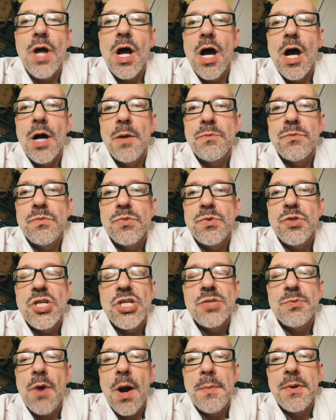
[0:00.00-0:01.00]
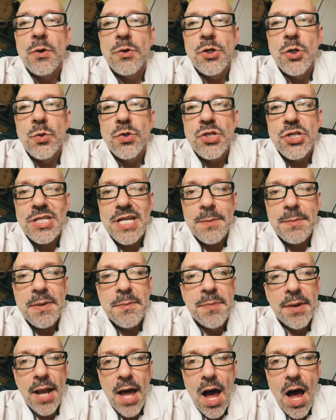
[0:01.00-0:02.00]
um she's probably gonna do is just get me
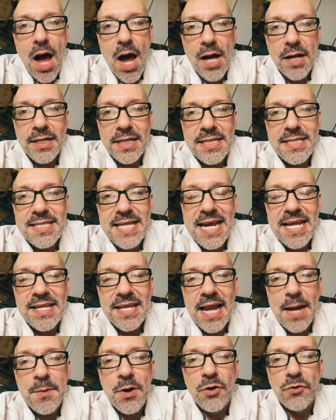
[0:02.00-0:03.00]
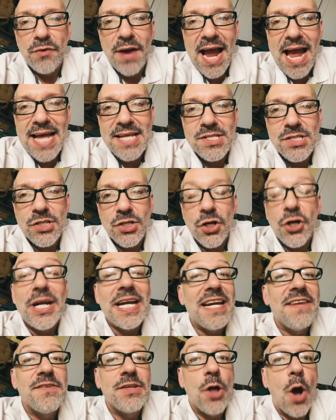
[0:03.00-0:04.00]
blocked and saying that I'm harassing her,
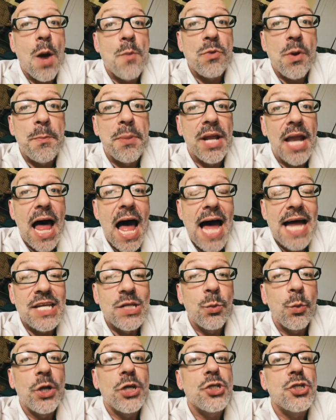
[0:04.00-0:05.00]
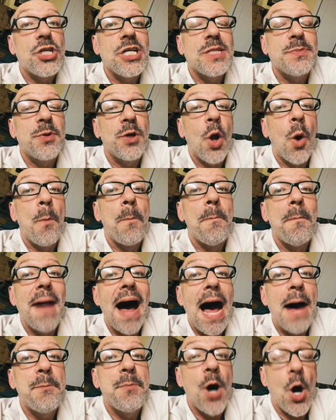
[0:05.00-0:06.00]
even though I'm replying to what she's put on
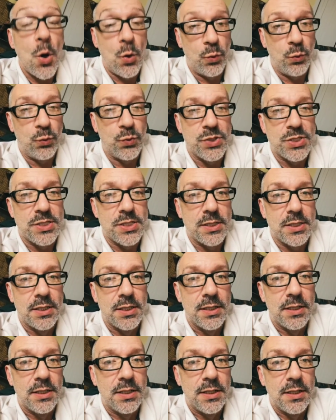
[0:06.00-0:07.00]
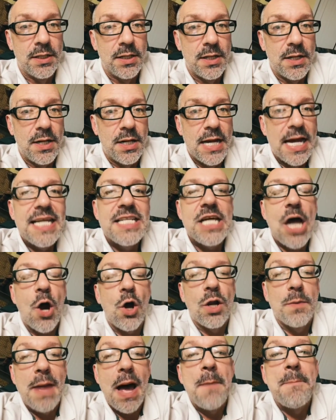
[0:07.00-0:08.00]
my post,
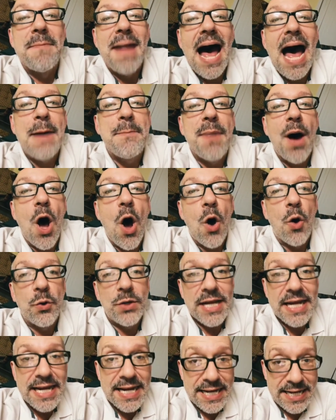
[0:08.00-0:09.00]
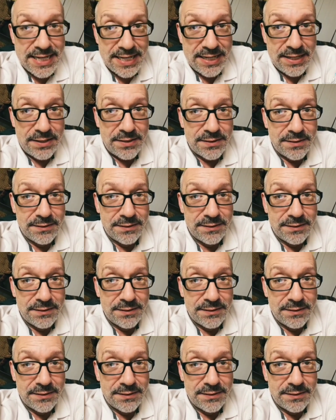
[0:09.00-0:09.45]
talking about my bald head.